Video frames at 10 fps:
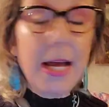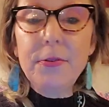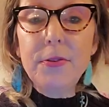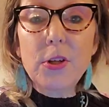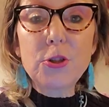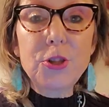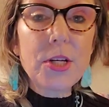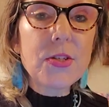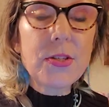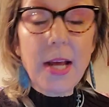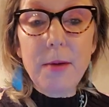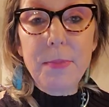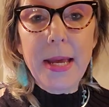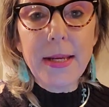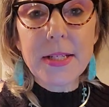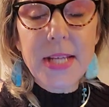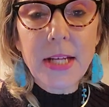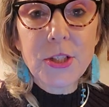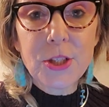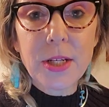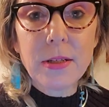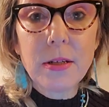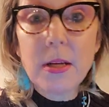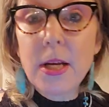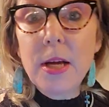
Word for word: and they're just not paying attention.